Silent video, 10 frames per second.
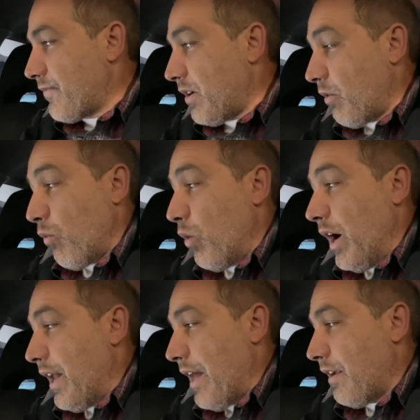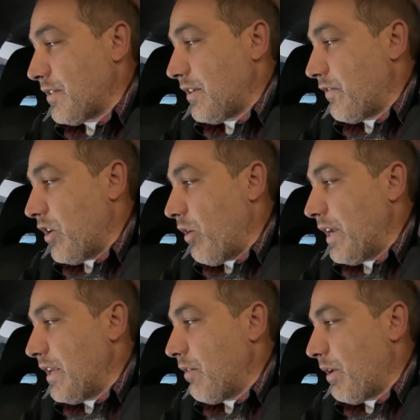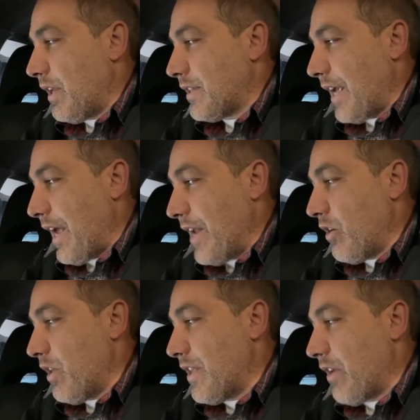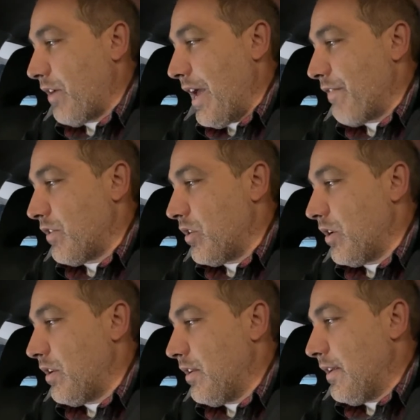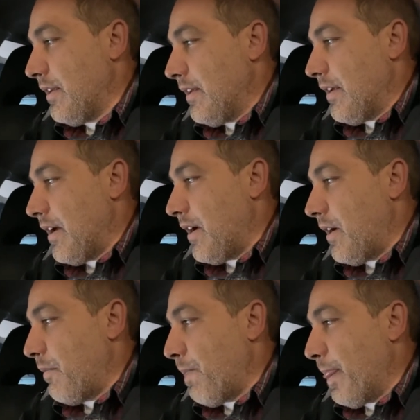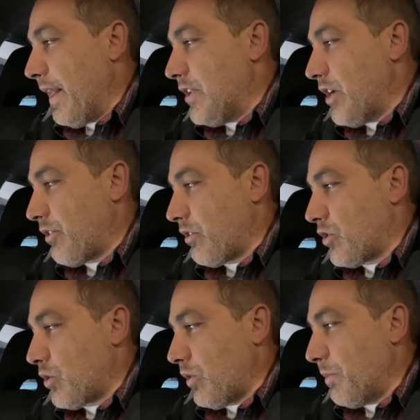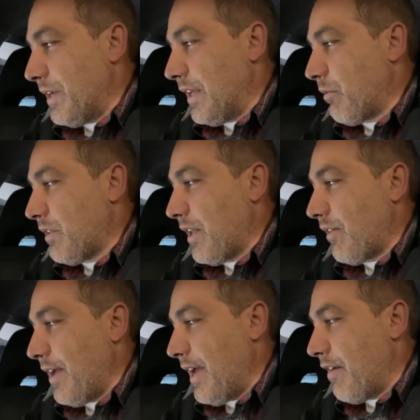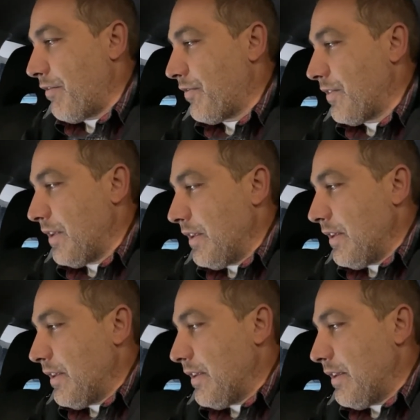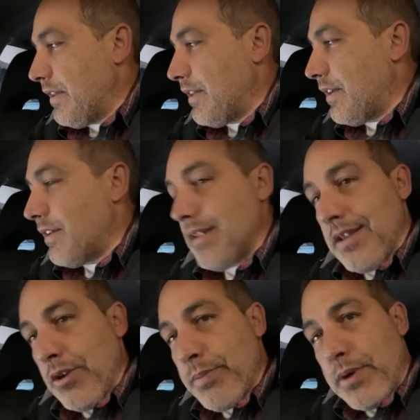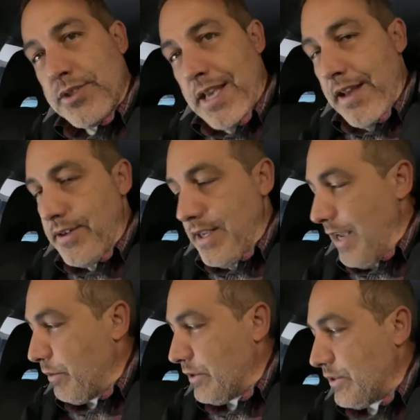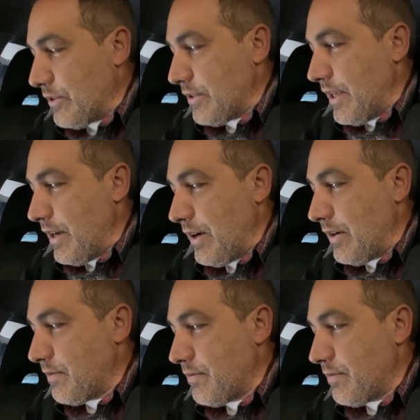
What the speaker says: or what. I honestly have no idea what it is. I know that they don't have good injector control to begin with. They don't have the low pulse adder tables that are